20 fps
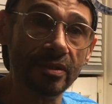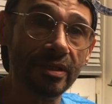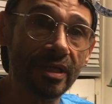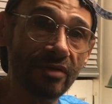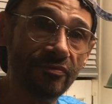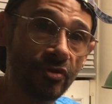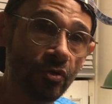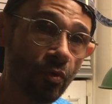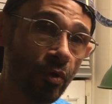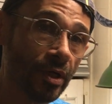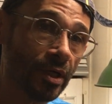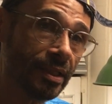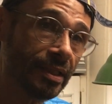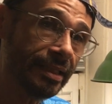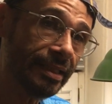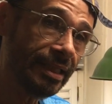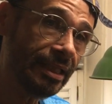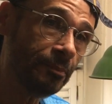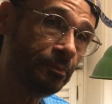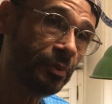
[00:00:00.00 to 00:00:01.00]
If you want an
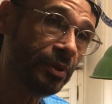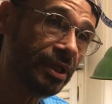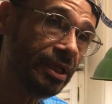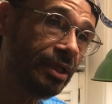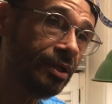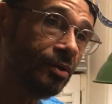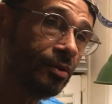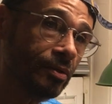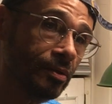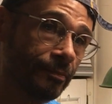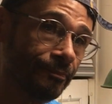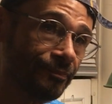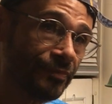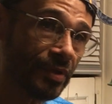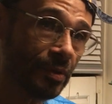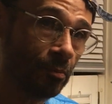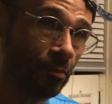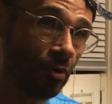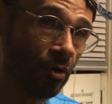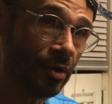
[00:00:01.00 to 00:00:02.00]
EP,
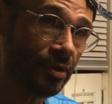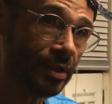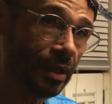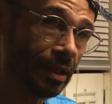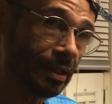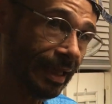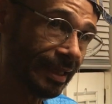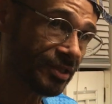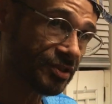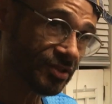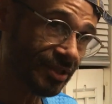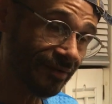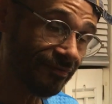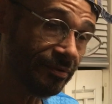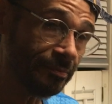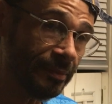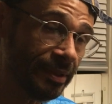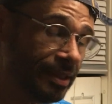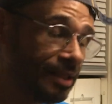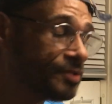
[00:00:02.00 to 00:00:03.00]
more like
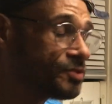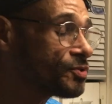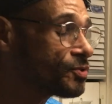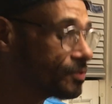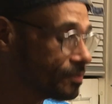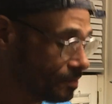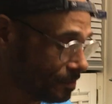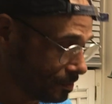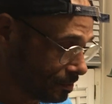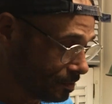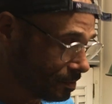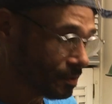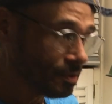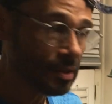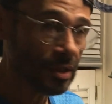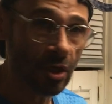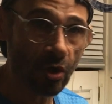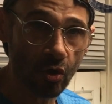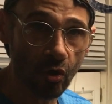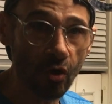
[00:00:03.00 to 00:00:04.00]
7 minutes,
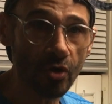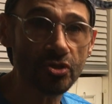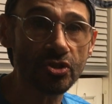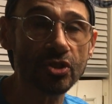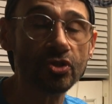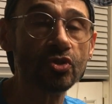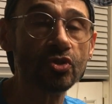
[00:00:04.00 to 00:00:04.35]
it'll cost you